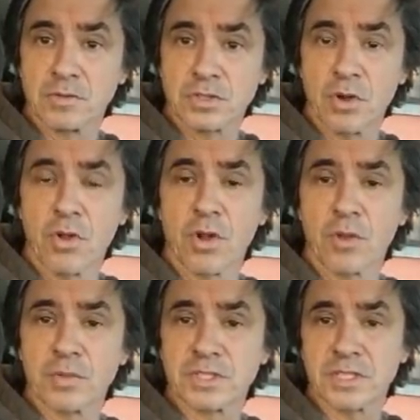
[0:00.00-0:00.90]
Solar
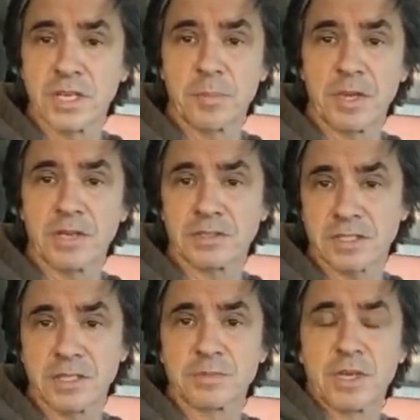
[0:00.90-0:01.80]
was
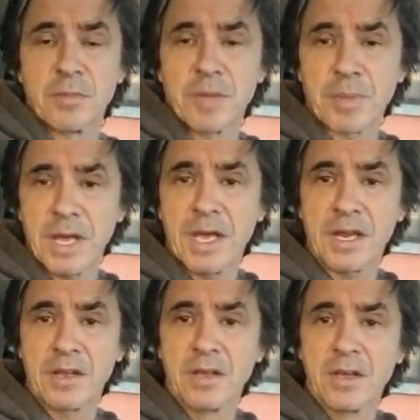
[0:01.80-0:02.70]
sleeps on my
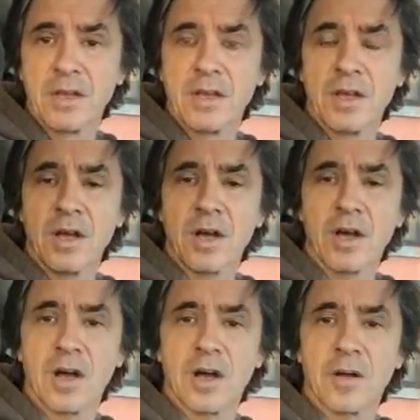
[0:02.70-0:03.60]
bed.
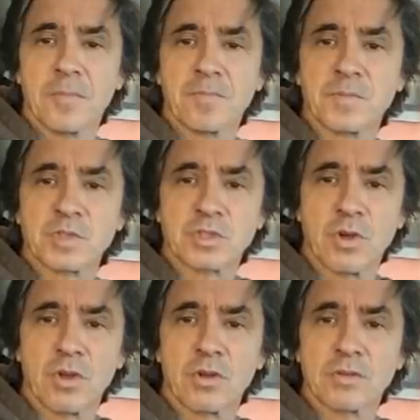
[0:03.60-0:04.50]

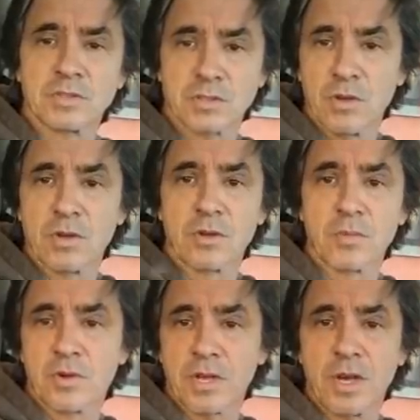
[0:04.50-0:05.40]
Solar
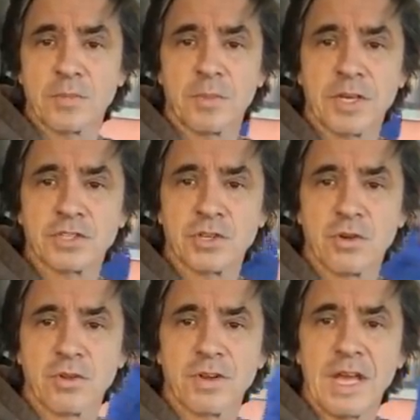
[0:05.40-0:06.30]
will come to my
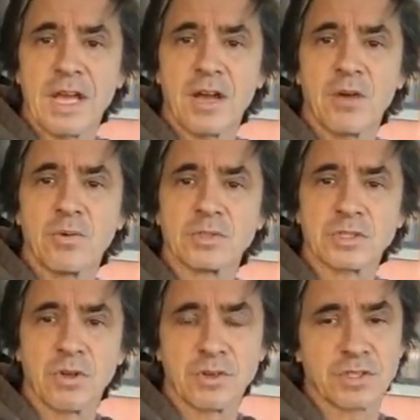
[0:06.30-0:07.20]
shoulder now.
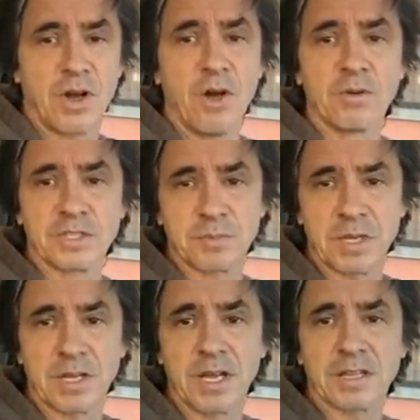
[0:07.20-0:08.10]
Solar's always
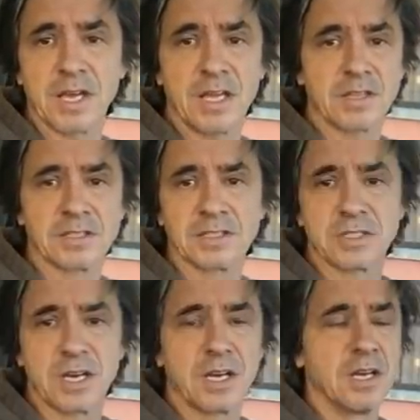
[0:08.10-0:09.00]
been like that. This
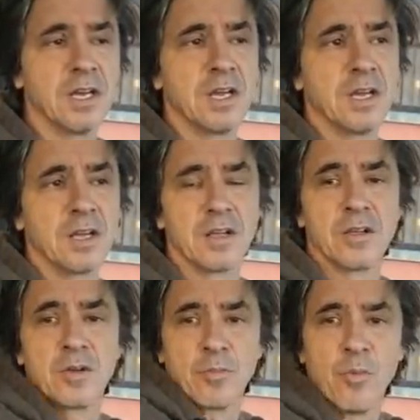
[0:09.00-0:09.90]
is a
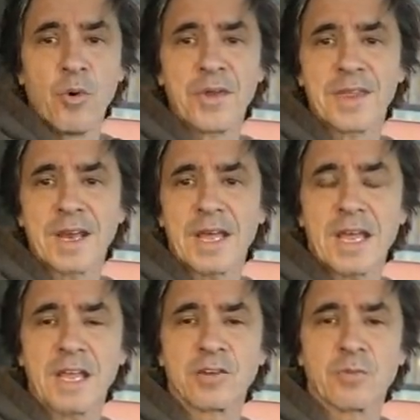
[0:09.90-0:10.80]
more than a
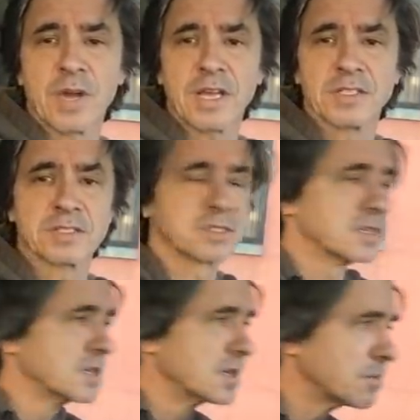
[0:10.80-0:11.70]
hand-raised
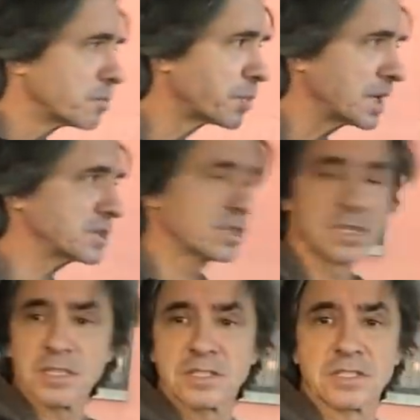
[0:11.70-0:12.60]

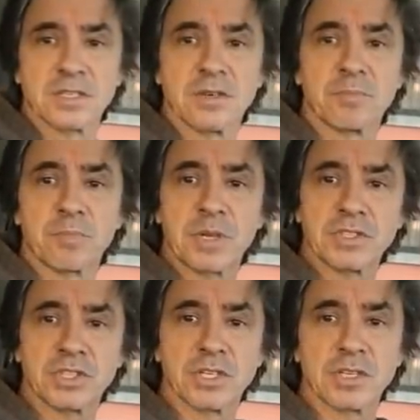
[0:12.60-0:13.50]
pigeon. This is a
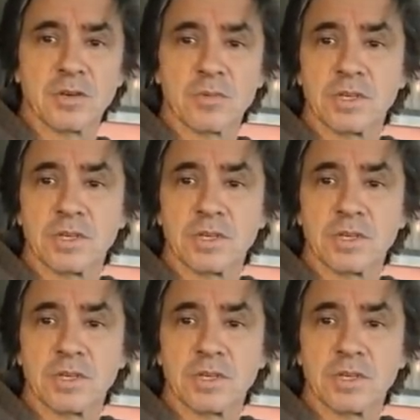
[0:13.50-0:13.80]
pigeon that